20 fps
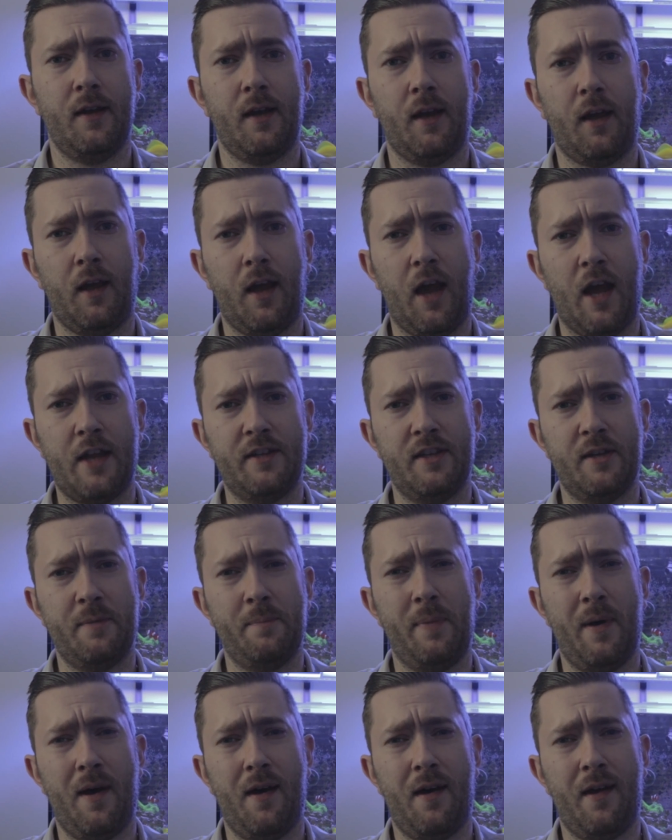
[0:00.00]
I did
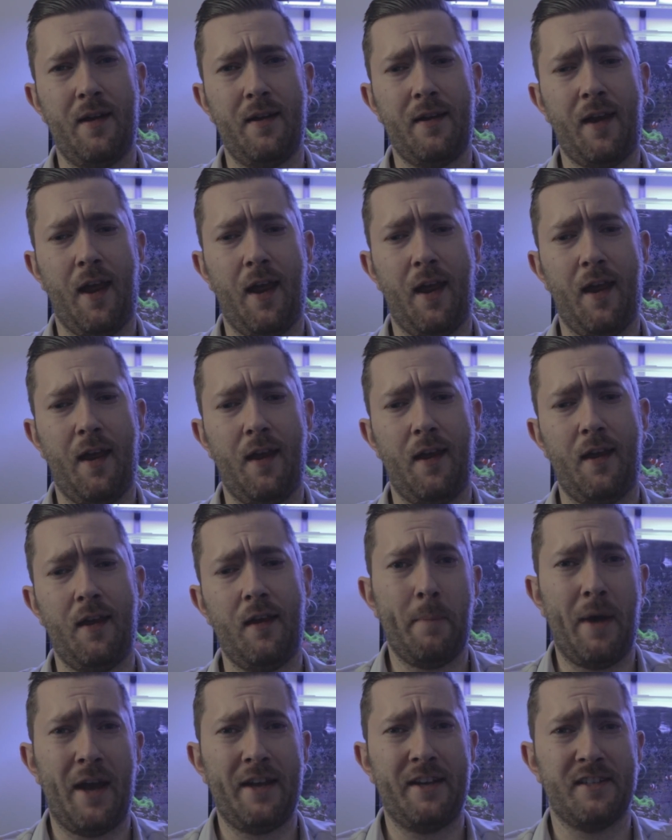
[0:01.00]
buy a
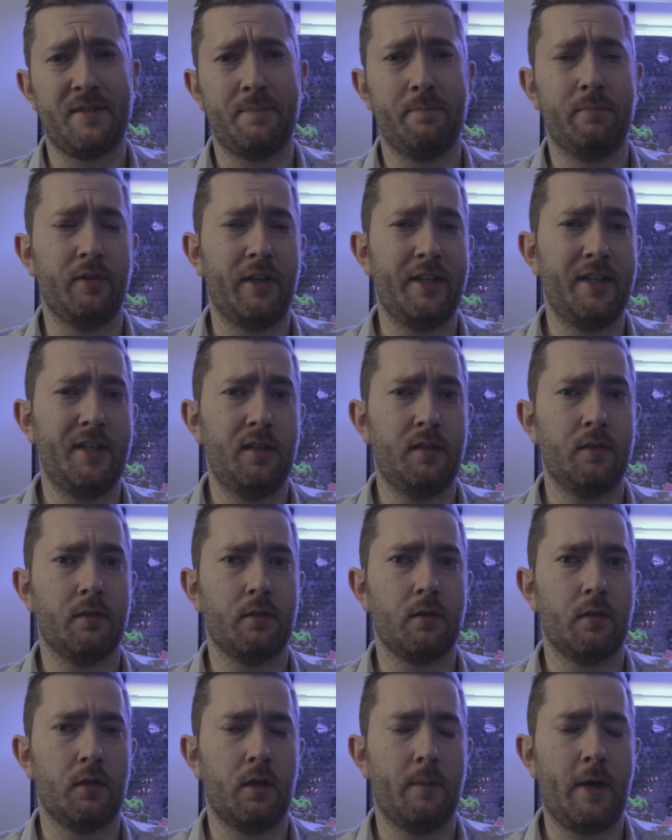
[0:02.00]
Midas Blenny
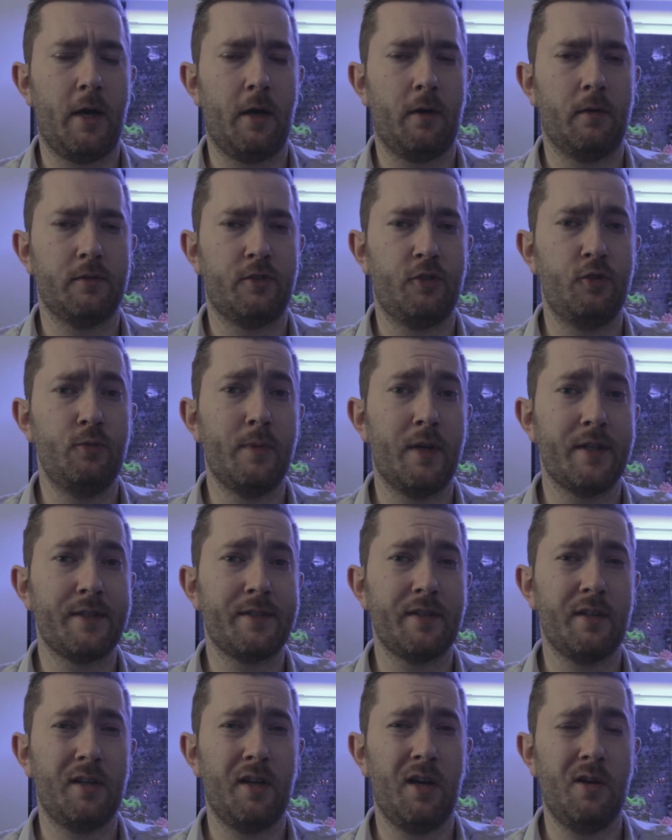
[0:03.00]
about 2
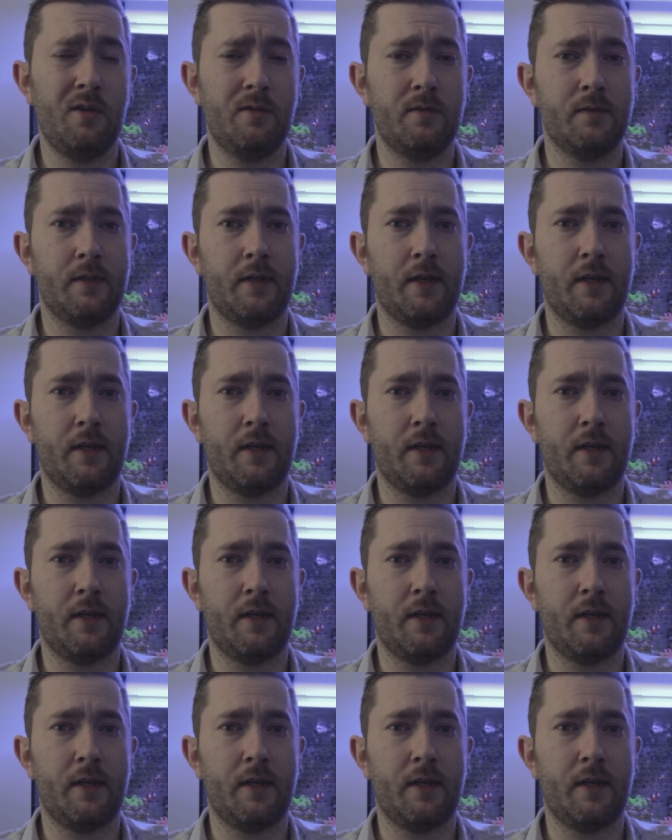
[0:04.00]
months ago,